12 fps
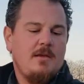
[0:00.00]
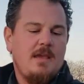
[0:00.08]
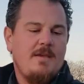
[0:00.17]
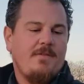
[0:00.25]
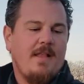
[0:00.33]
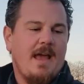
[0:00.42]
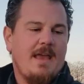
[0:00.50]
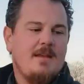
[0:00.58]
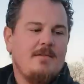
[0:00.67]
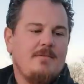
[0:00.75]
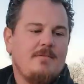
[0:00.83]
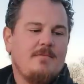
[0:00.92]
E-flite,
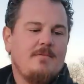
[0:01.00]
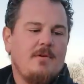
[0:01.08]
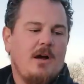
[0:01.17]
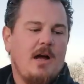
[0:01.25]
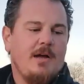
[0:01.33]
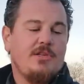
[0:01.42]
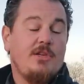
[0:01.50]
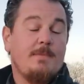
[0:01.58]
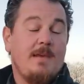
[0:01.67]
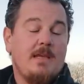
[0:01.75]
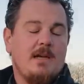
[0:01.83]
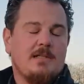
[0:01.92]

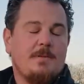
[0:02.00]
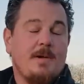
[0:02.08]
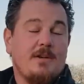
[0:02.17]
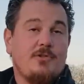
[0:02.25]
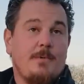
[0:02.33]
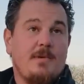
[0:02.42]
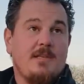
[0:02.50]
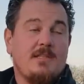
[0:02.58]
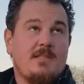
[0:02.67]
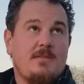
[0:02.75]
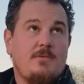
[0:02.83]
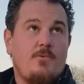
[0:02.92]

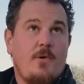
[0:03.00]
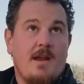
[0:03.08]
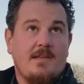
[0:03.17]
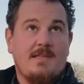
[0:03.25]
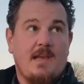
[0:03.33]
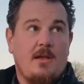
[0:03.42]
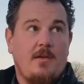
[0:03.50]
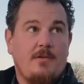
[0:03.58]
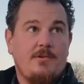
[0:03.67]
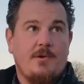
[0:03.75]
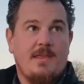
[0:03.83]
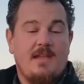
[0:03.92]
Spektrum ran a sale
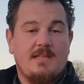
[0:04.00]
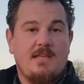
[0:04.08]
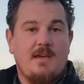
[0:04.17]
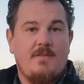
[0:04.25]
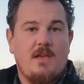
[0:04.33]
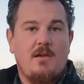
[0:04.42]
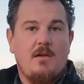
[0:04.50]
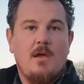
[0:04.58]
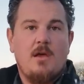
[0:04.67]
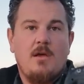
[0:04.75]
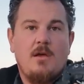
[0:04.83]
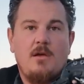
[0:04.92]
during Thanksgiving.
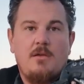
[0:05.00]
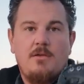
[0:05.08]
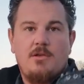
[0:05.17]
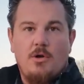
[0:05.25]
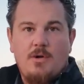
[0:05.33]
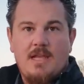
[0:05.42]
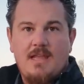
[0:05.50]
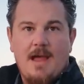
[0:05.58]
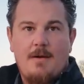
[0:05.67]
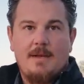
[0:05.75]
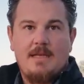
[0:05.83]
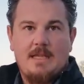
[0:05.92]
Don't get
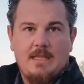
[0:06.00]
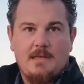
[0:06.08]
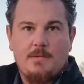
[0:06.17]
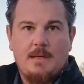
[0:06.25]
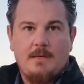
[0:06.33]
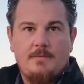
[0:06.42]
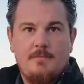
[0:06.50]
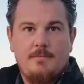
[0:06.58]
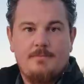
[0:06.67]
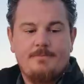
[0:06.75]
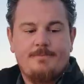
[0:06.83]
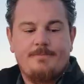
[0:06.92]
that one, get this one.
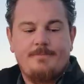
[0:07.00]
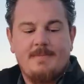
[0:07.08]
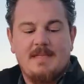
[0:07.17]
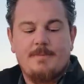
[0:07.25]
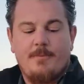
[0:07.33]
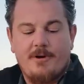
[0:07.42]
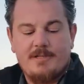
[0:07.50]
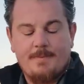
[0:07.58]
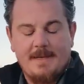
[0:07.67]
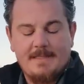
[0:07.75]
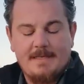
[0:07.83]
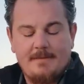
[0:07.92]
It's more
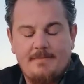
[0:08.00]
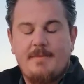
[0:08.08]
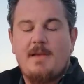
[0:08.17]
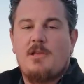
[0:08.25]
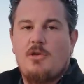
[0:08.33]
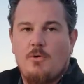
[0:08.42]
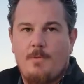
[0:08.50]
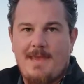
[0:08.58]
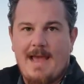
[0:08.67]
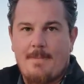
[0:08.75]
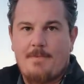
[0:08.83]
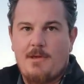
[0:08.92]
expensive and you will
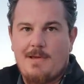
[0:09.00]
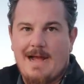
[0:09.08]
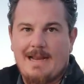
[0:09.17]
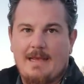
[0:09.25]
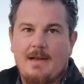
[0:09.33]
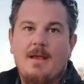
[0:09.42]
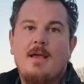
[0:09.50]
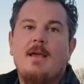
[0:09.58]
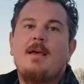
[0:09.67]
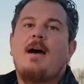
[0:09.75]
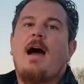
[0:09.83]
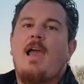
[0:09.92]
be happy you got it.
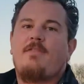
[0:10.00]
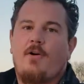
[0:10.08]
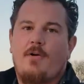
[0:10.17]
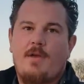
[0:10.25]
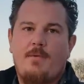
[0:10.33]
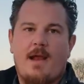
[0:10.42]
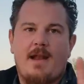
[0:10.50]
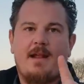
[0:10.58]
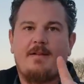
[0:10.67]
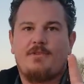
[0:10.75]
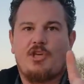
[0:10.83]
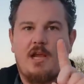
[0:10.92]
I've already ran
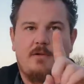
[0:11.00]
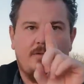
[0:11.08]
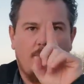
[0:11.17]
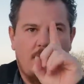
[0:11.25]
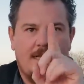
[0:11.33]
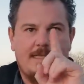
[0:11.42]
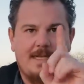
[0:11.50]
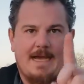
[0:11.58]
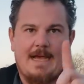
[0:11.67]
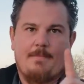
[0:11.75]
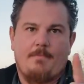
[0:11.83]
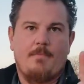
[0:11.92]
out of channels one
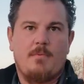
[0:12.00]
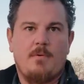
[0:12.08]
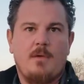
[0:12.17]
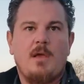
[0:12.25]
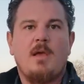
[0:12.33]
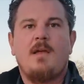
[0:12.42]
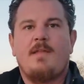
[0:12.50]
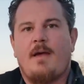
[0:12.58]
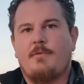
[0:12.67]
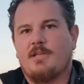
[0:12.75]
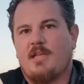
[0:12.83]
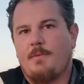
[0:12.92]
time.
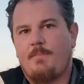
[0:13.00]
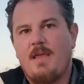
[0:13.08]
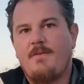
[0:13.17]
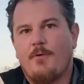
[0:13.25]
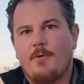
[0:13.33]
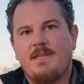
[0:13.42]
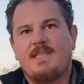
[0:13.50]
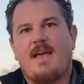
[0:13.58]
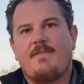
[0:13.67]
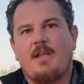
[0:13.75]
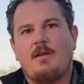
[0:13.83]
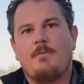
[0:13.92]
That was on the
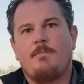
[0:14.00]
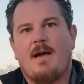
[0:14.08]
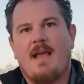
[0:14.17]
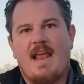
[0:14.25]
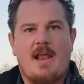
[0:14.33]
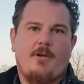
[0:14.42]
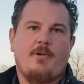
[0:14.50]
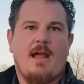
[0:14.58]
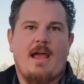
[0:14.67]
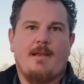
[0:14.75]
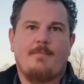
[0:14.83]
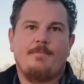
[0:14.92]
P47 by Hangar
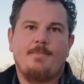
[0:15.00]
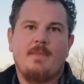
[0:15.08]
9.